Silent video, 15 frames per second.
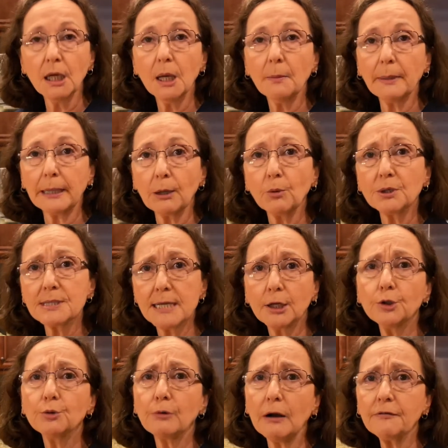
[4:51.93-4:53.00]
But I will tell
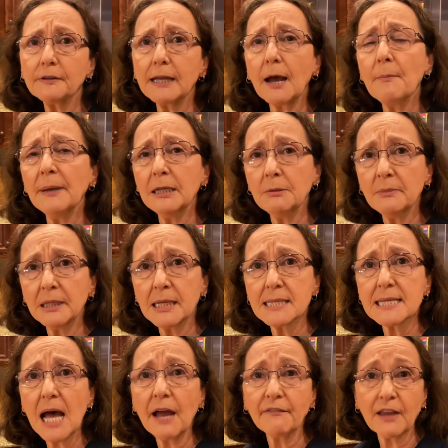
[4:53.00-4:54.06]
you roughly how many minutes
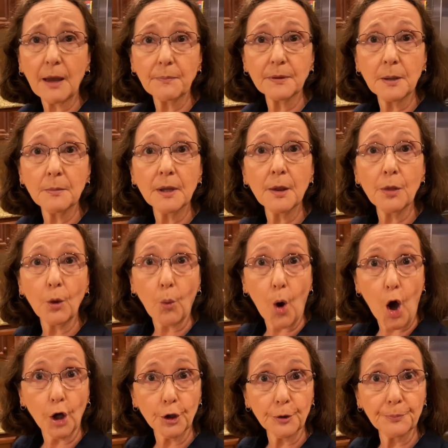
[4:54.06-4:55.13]
I kept them in the
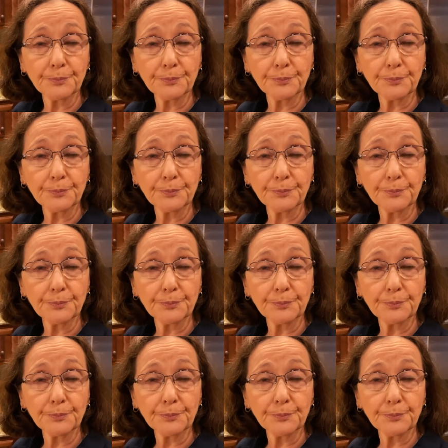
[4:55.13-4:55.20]
water.